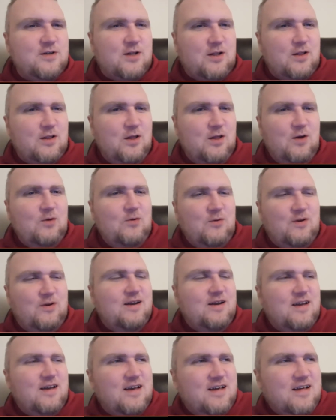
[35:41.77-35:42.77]

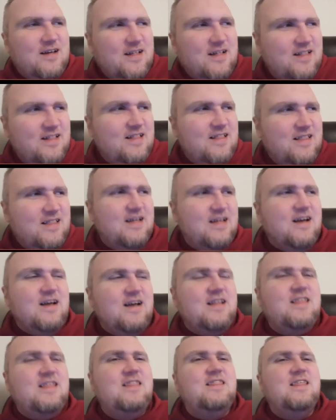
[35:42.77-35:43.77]
clone
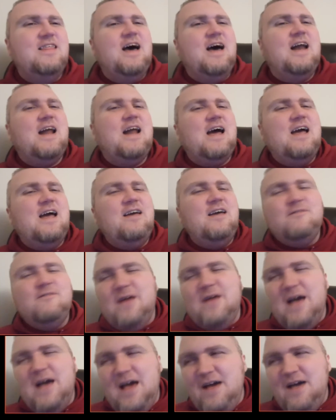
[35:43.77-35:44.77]
that I've
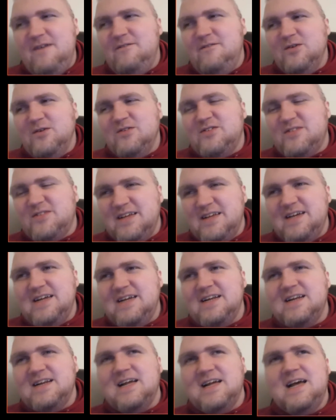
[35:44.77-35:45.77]
ever
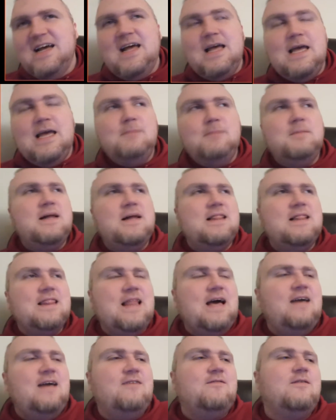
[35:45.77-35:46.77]
seen in my
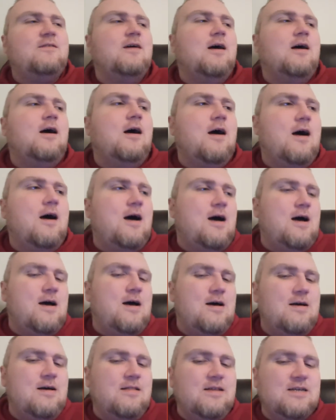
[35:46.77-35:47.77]
life
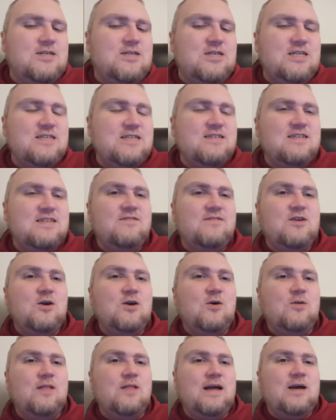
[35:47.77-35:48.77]
uh, like she doesn't even
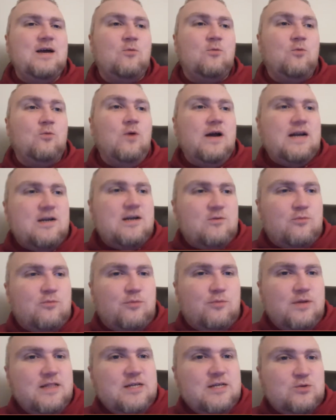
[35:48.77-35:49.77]
know like what
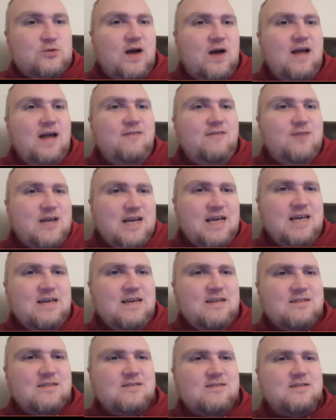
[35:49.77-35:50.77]
really driving
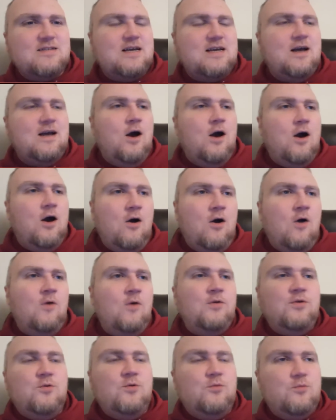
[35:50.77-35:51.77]
is. It's like, oh,
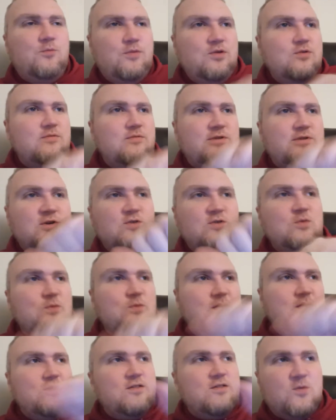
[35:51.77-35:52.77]
you you turn the
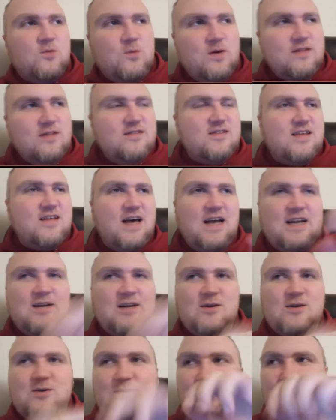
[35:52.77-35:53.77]
wheel to one side and
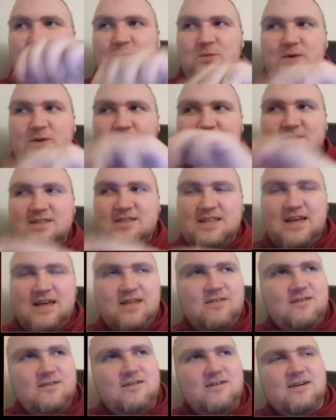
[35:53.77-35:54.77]
you turn the wheel to the
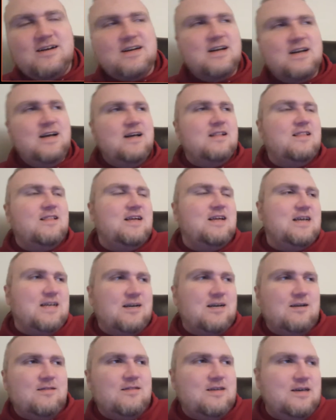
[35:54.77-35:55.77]
other, and
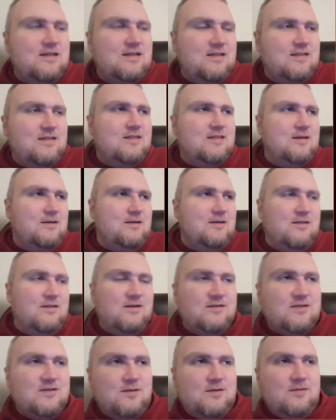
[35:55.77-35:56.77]
like the the
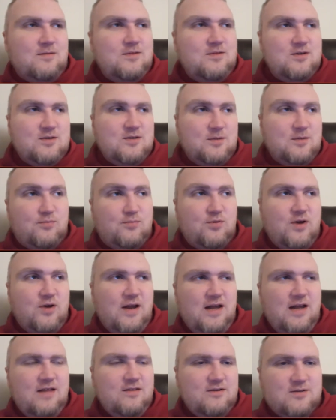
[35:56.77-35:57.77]
there's a there's a
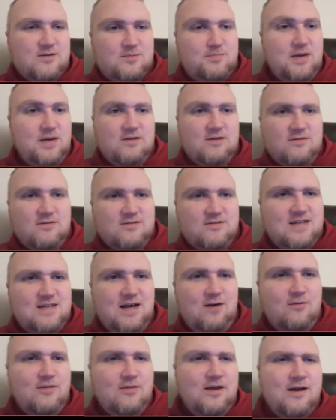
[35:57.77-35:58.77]
brake there's pedals
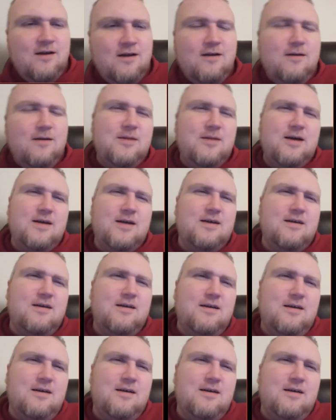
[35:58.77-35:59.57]
down there. I'm like,